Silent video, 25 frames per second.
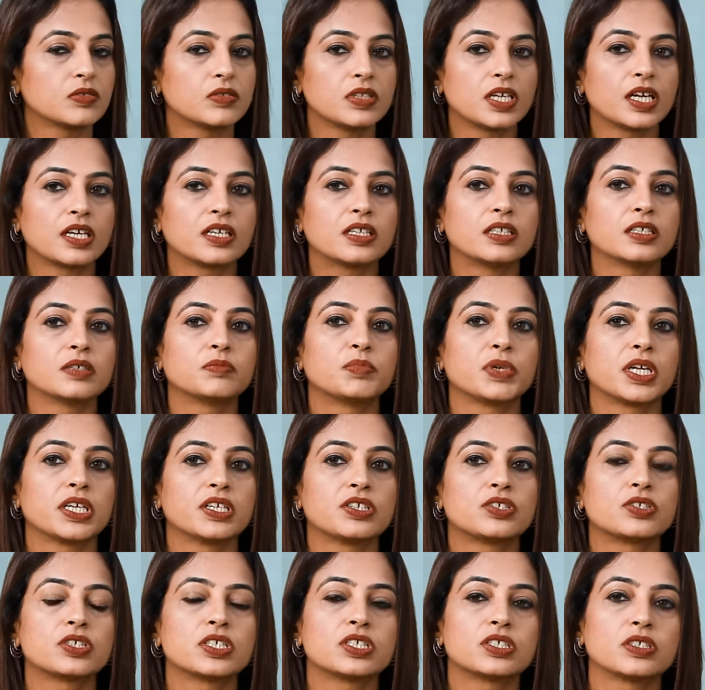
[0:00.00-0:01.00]
so that the
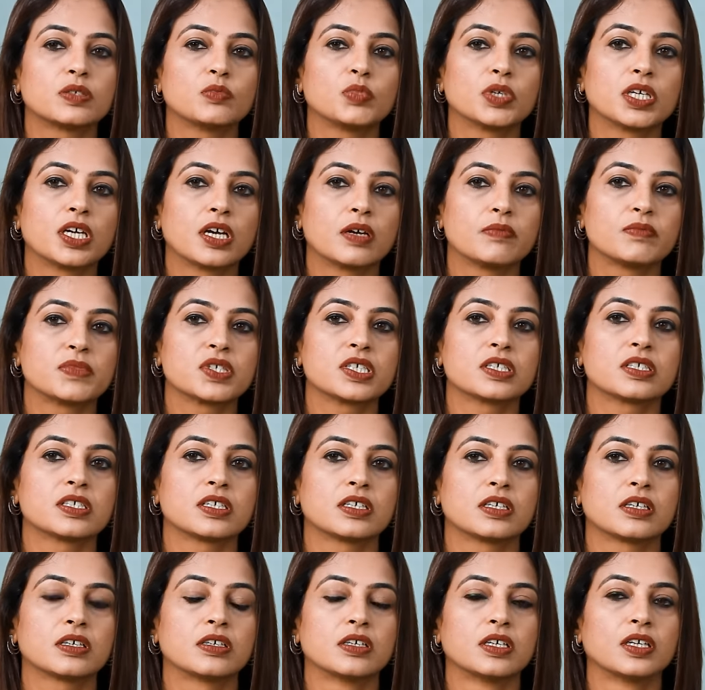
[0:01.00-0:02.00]
penetration becomes
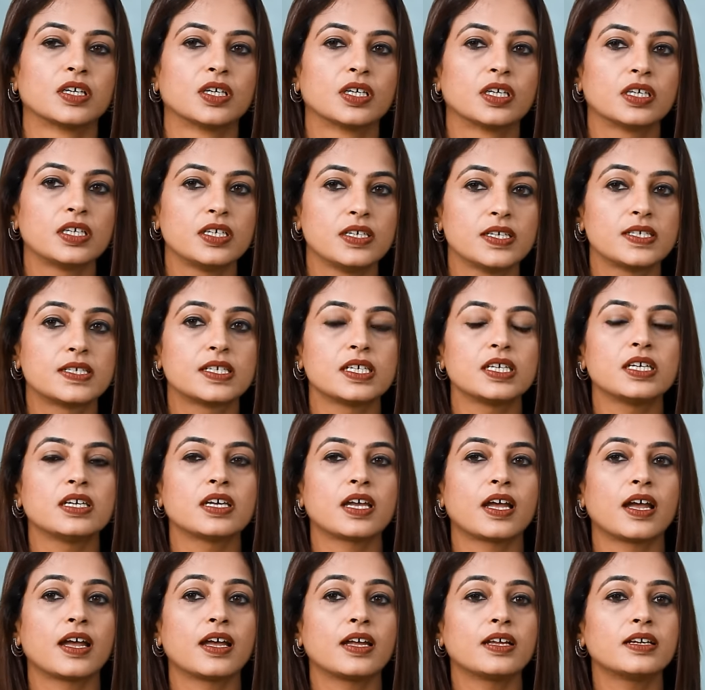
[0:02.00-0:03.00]

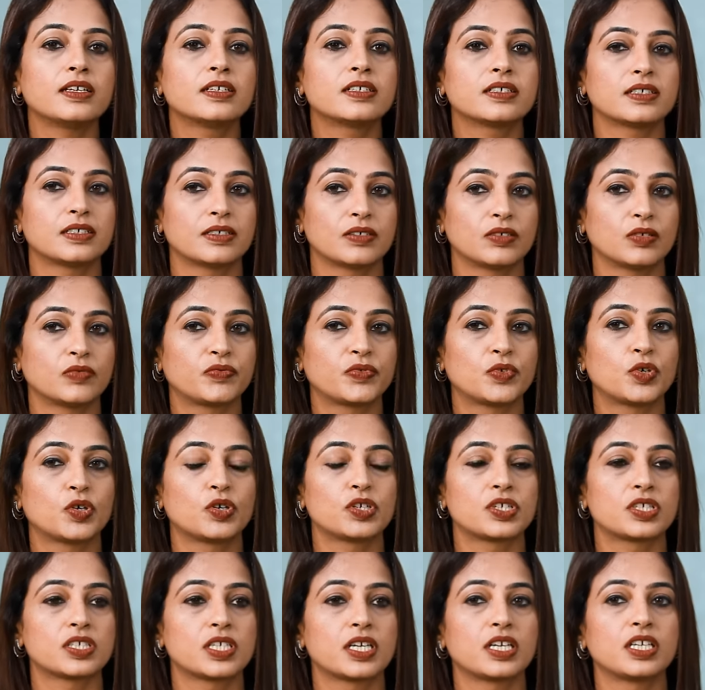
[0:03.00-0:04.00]
easy and of
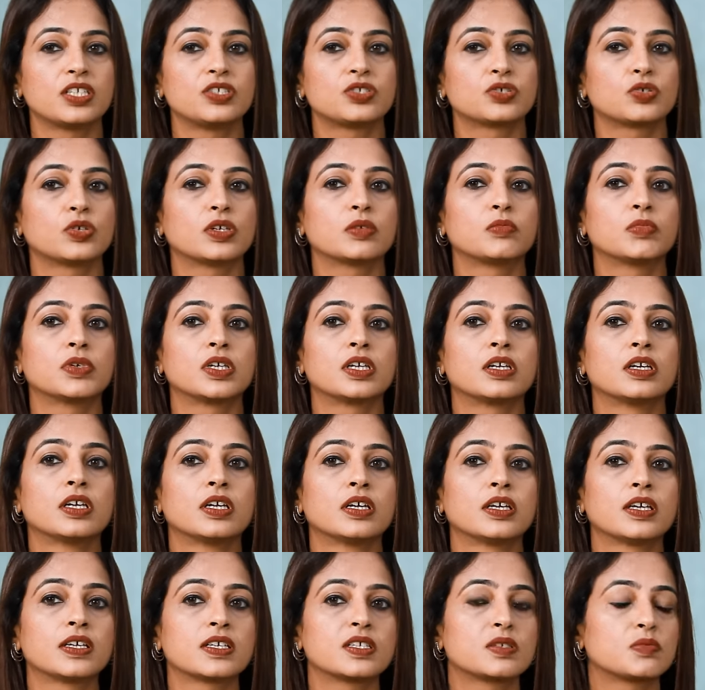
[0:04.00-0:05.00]
course an enjoyable
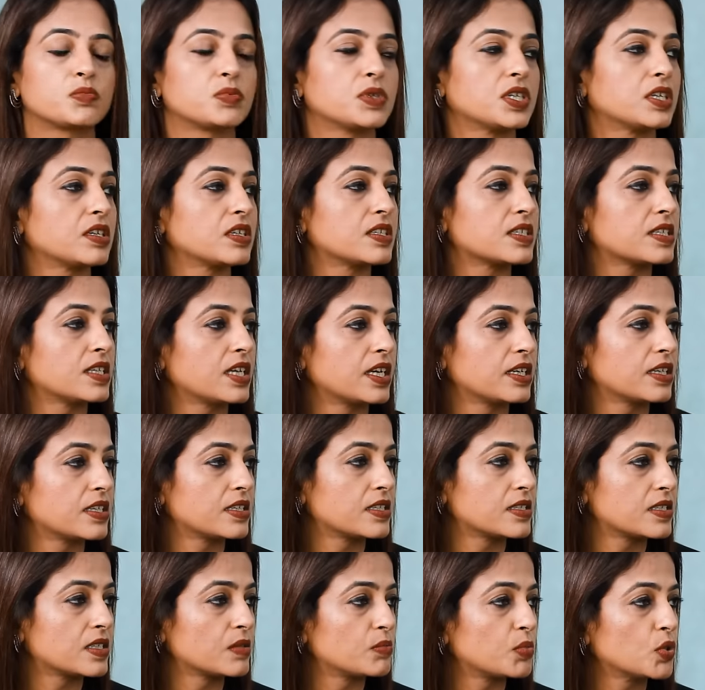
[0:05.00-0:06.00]
experience that
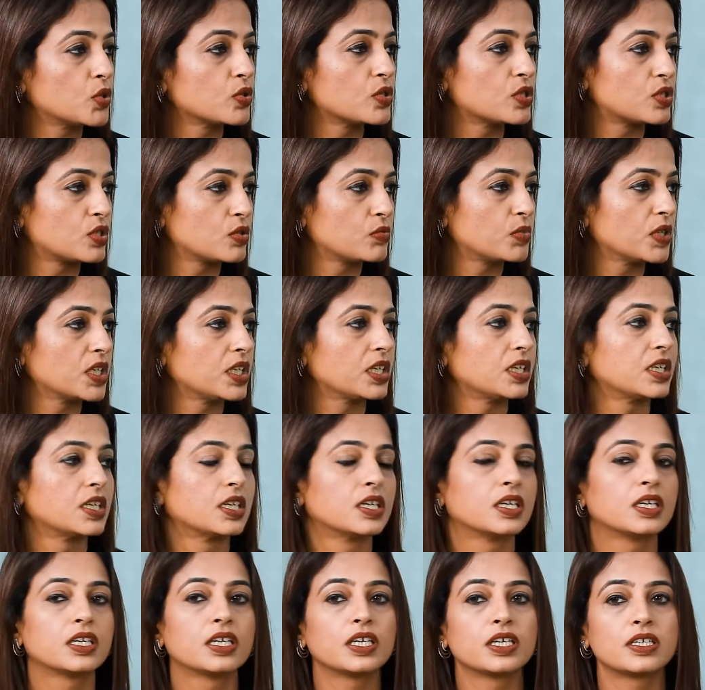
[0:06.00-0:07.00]
it is supposed to be
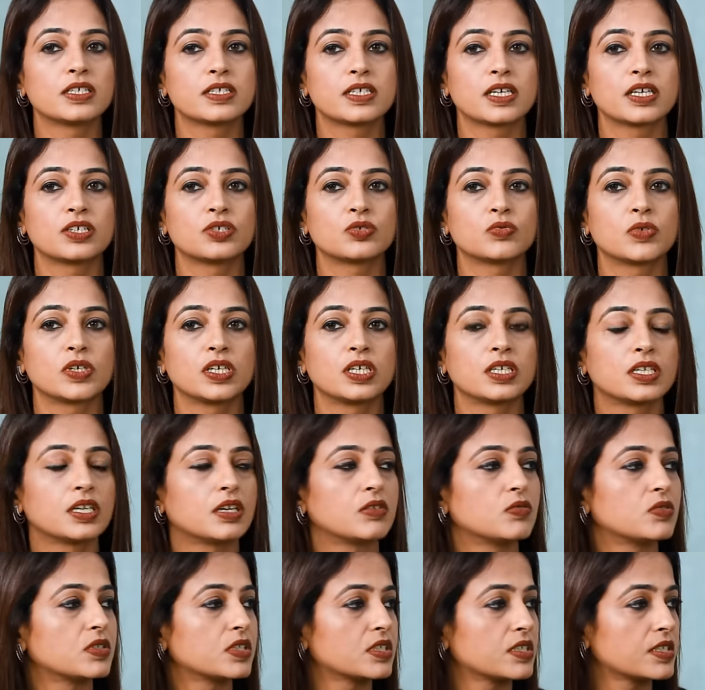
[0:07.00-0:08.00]
in sexual
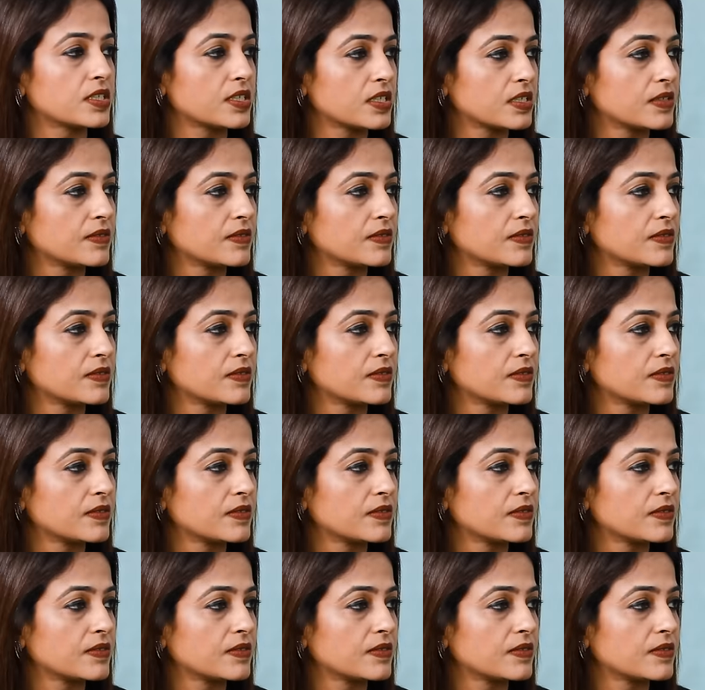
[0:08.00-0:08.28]
encounters.